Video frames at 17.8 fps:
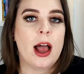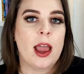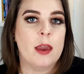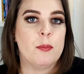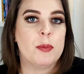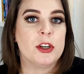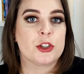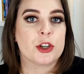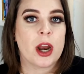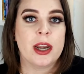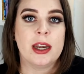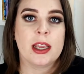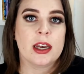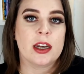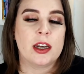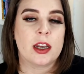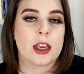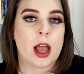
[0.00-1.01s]
I've been trying to
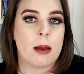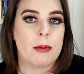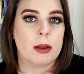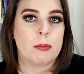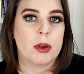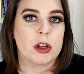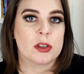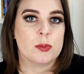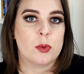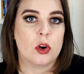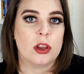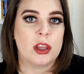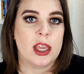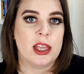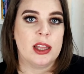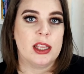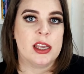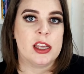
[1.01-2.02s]
get into comic books more
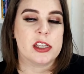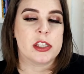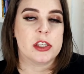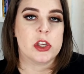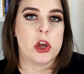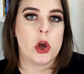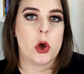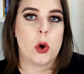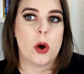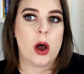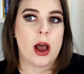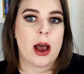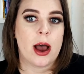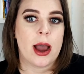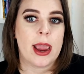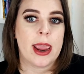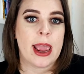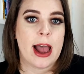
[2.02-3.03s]
lately, so
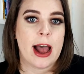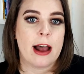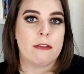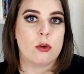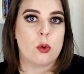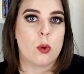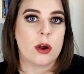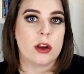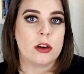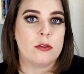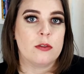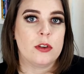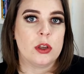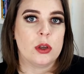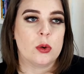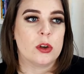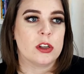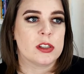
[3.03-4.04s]
I have quite a
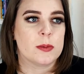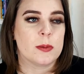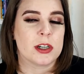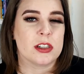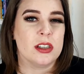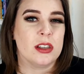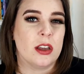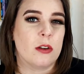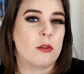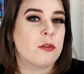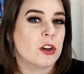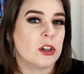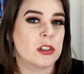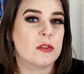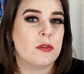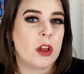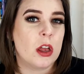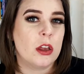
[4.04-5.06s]
few, especially like
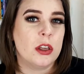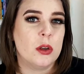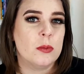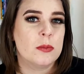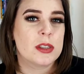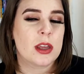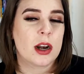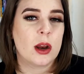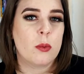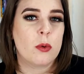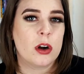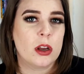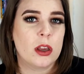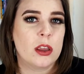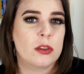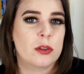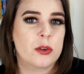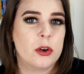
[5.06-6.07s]
first volumes that I want
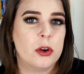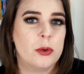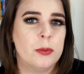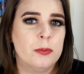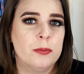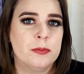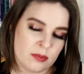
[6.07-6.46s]
to get through.